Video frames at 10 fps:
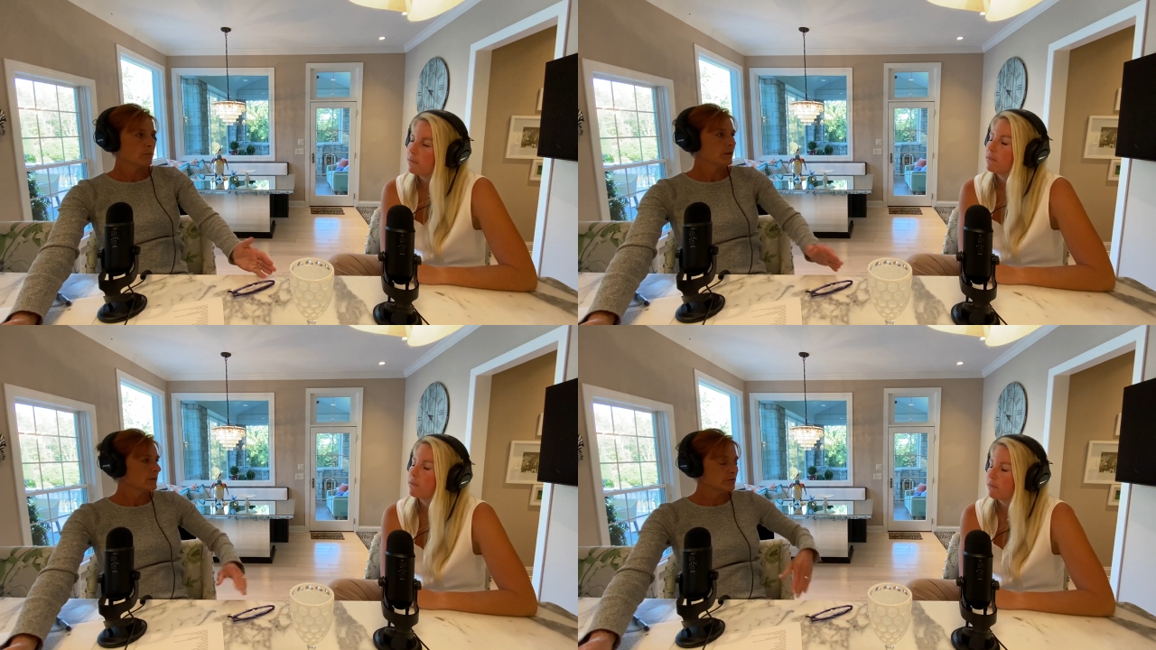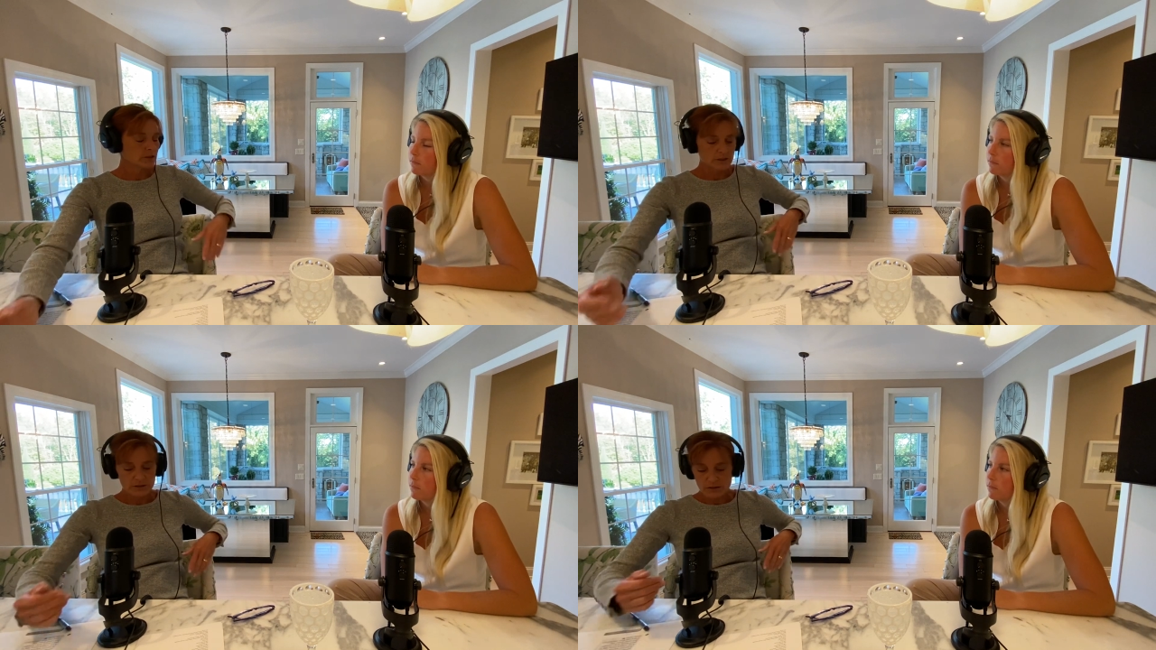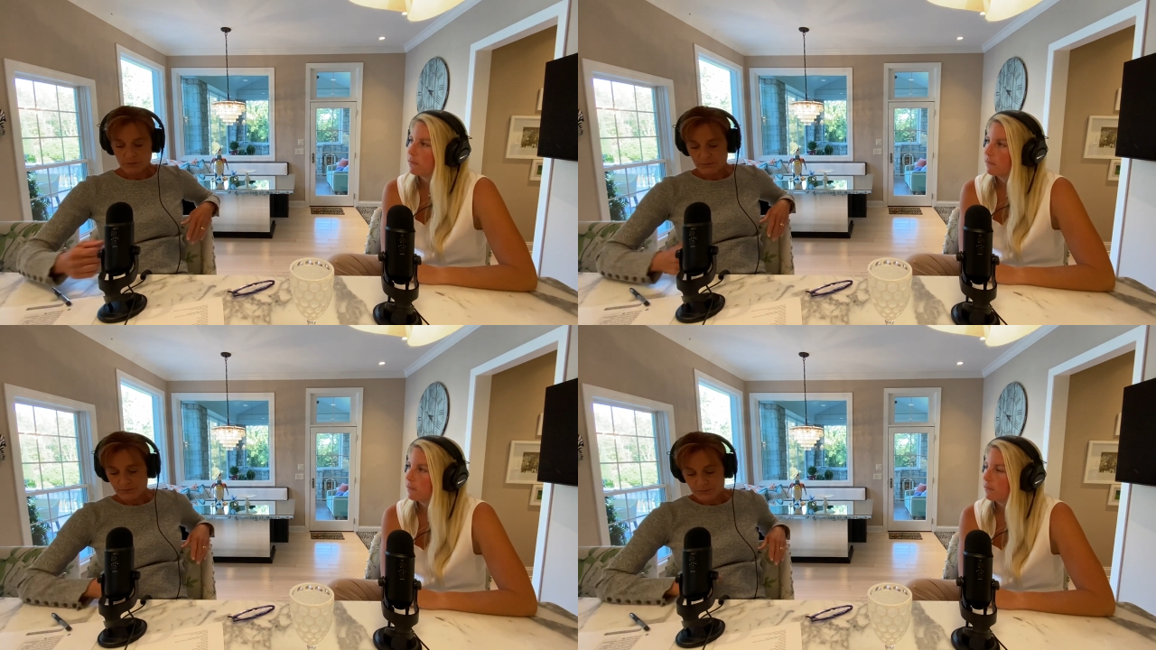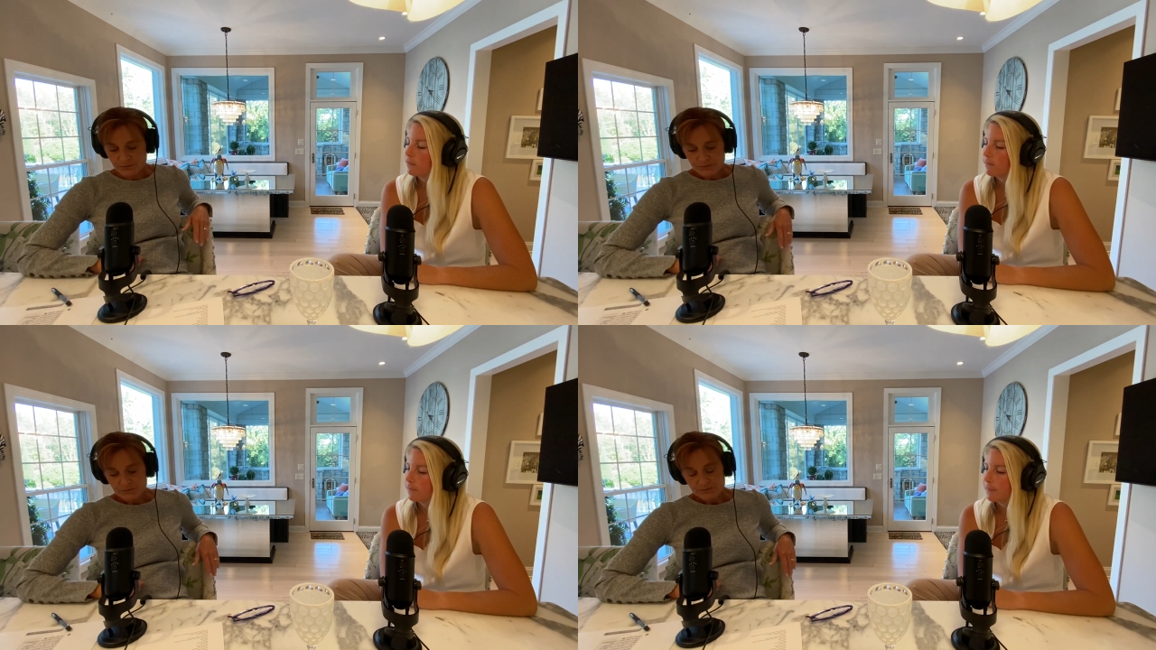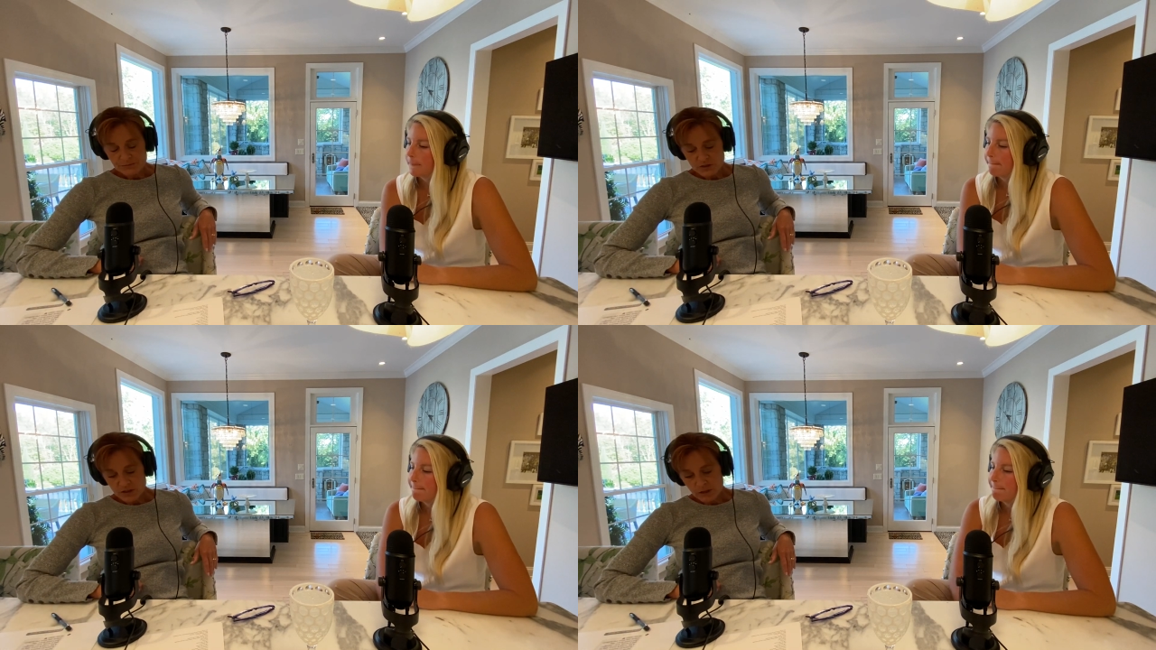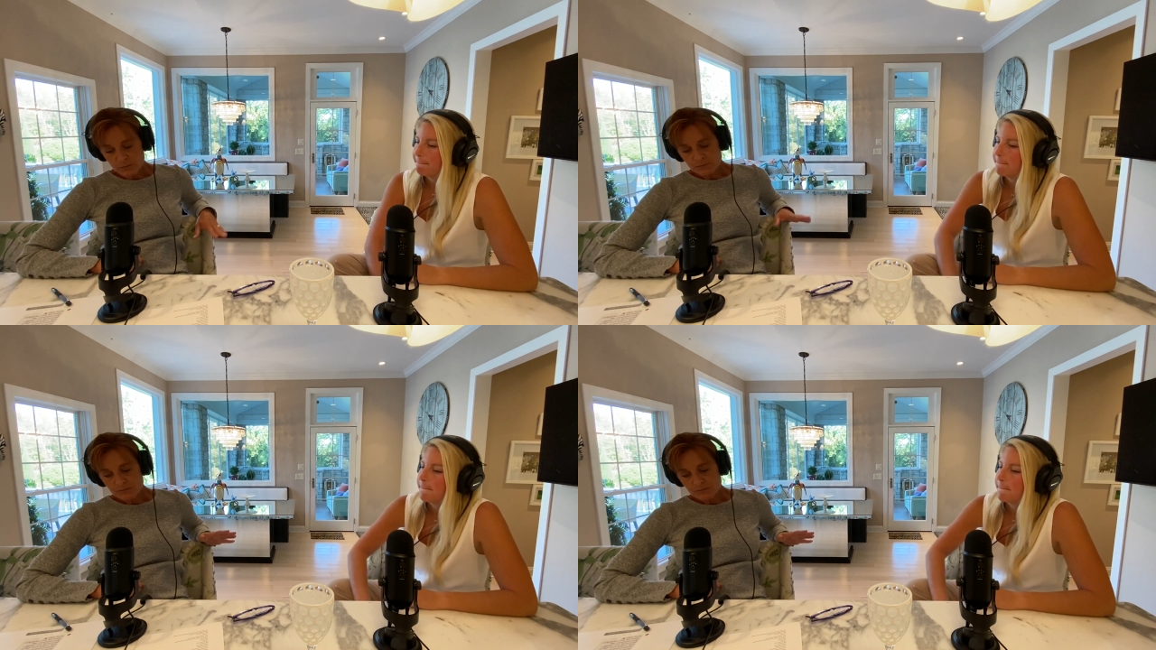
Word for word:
Speaker 1: whatever it is. So,